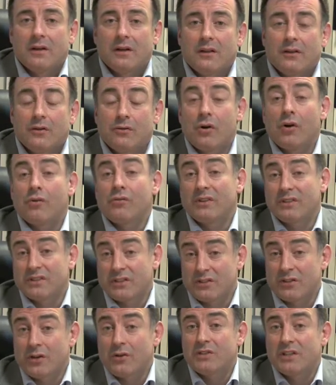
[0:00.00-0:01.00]
There are risks
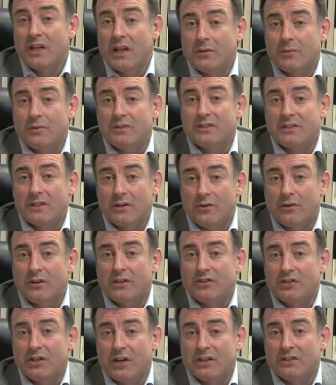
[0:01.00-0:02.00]
associated with steroid
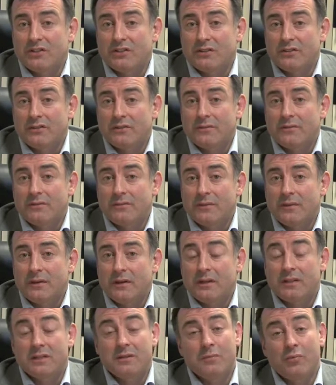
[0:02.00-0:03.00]
injection,
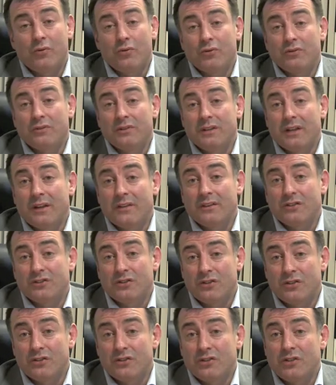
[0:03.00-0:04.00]
and it's important that the
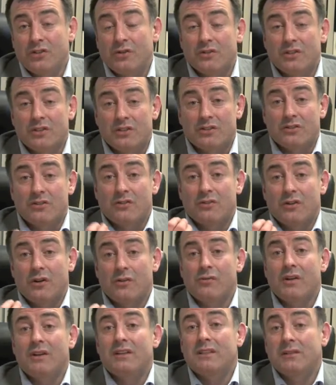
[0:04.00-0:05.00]
surgeon uses a
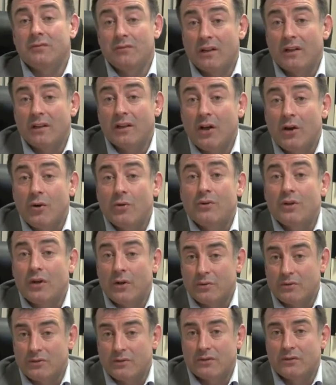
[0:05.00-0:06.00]
relatively low
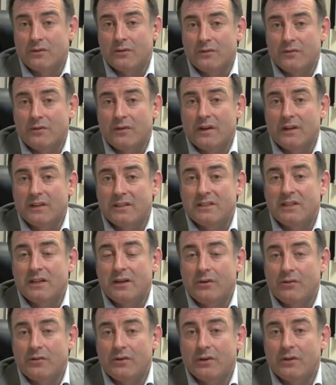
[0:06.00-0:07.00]
dose of
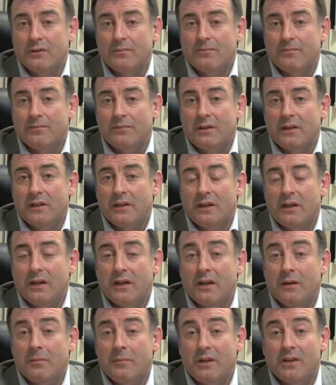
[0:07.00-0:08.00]
steroid
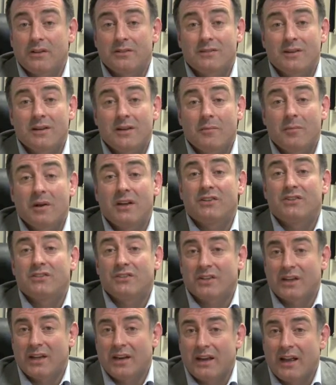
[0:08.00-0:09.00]
because
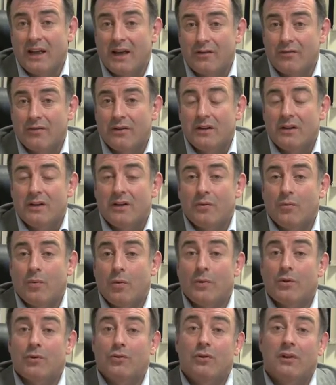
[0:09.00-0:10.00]
patients can have what
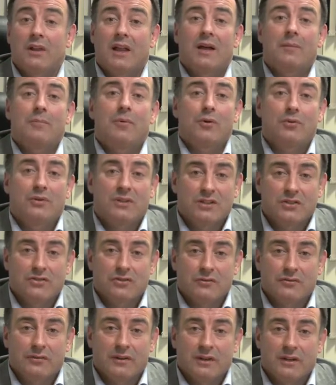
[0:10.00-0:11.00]
we call
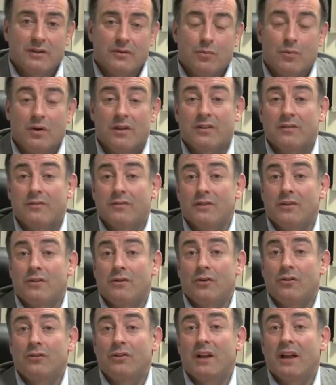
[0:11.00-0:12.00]
lipodystrophy, where the
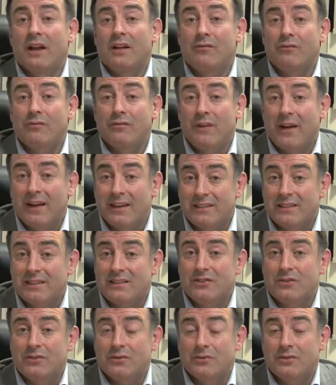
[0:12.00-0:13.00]
underlying fat
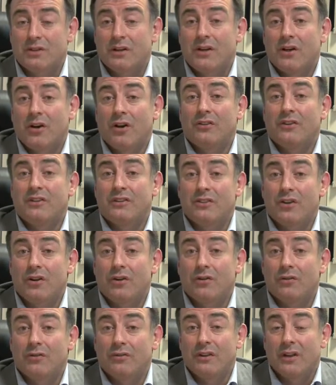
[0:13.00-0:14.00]
tissues are
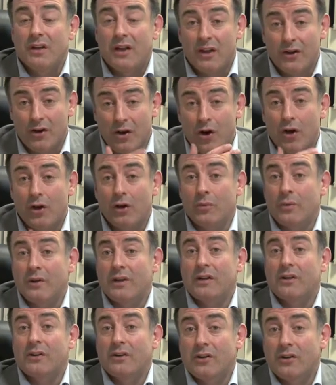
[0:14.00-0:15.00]
dissolved and a hollowing
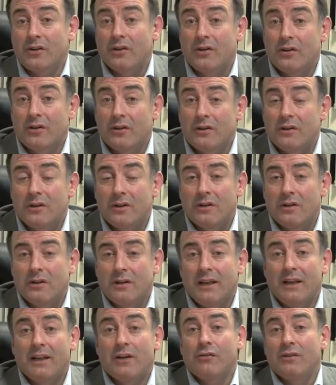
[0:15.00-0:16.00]
can occur.
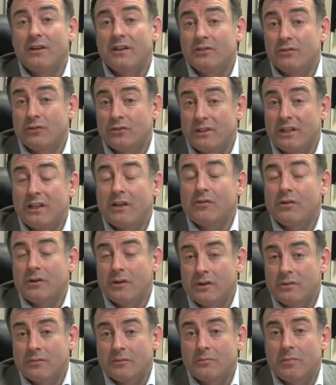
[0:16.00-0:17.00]
Increased or
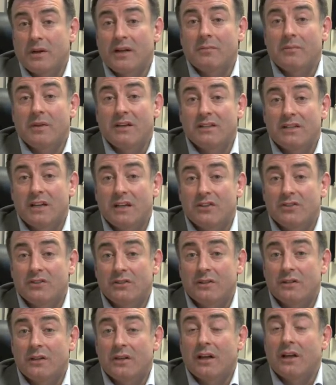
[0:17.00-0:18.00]
decreased
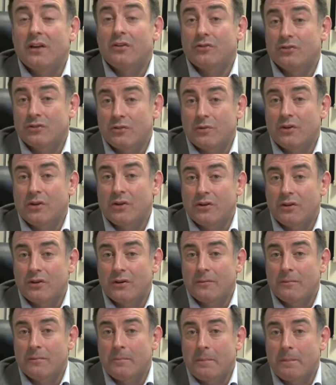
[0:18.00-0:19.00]
pigmentation can also occur.
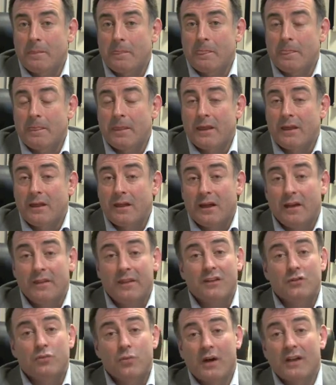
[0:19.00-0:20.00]
And
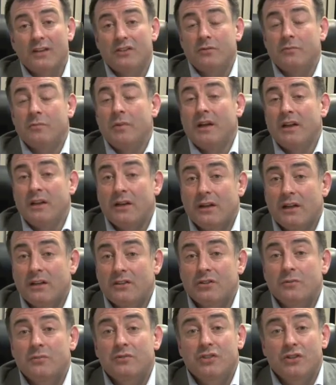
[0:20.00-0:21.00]
that's why
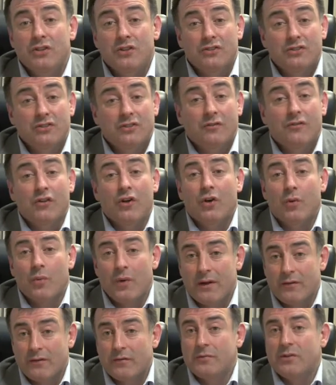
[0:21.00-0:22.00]
some surgeons have gone
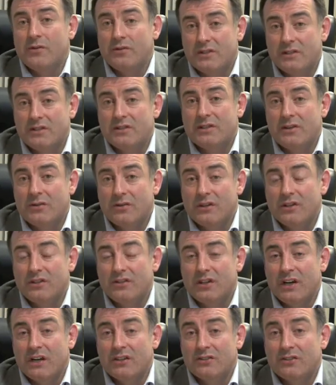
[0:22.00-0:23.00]
away from using steroid
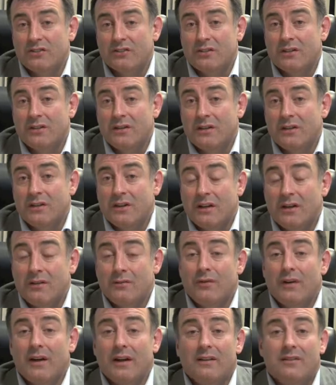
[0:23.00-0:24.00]
injections. And in
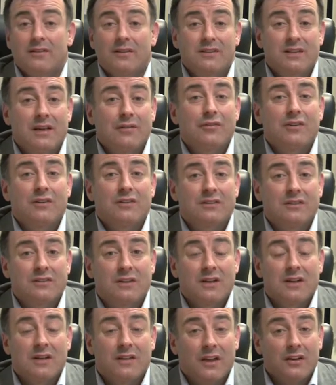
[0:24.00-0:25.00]
fact, there's evidence
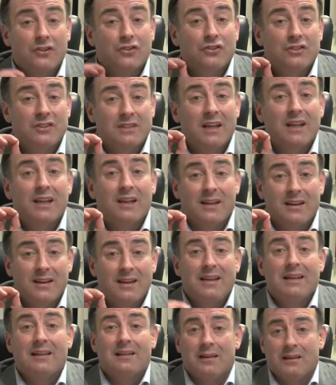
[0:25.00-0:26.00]
that just sticking a
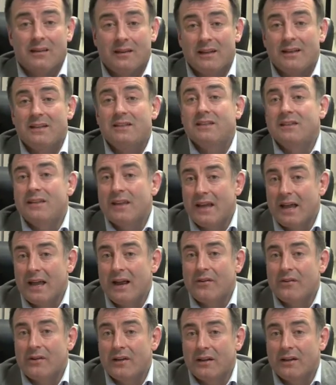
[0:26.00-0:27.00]
needle into the
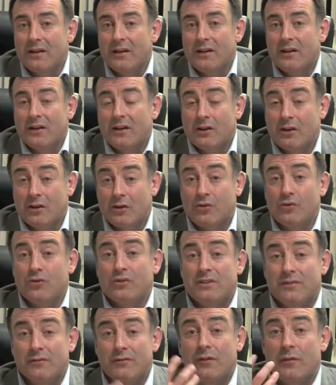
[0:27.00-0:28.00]
area can
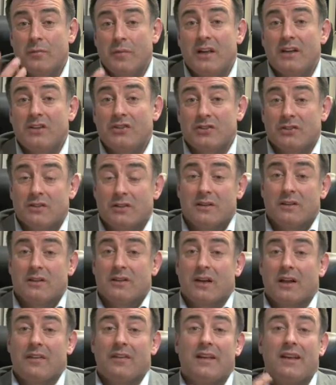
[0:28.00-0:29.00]
cause inflammation
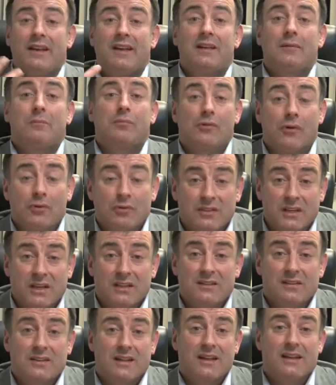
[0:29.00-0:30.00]
and the healing
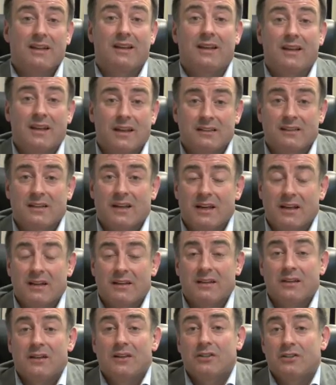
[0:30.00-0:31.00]
process and the healing
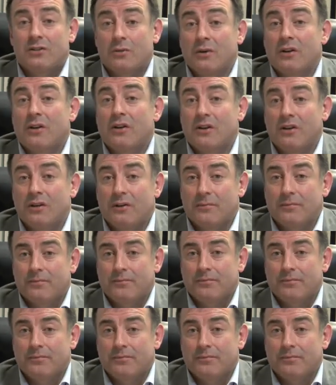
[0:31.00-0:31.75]
cascade to occur.